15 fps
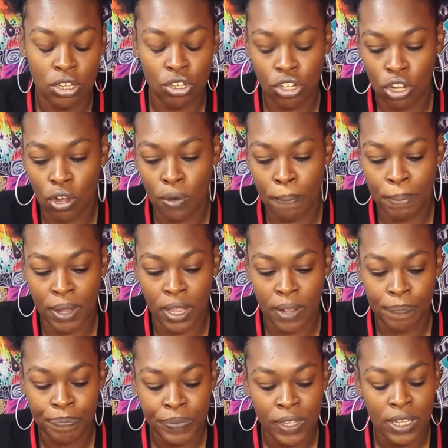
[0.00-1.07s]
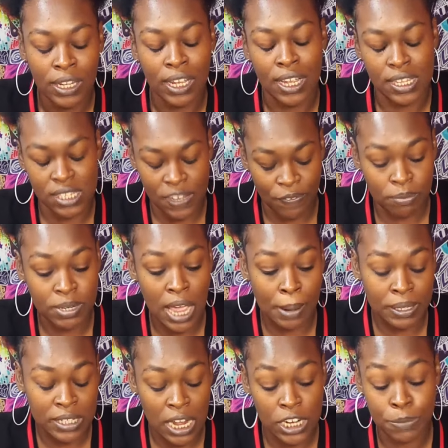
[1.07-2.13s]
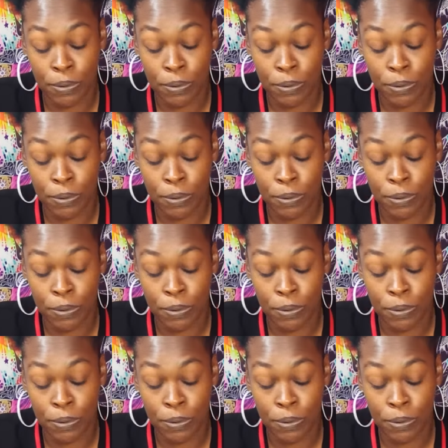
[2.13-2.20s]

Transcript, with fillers: you know, but like I said, from time to time,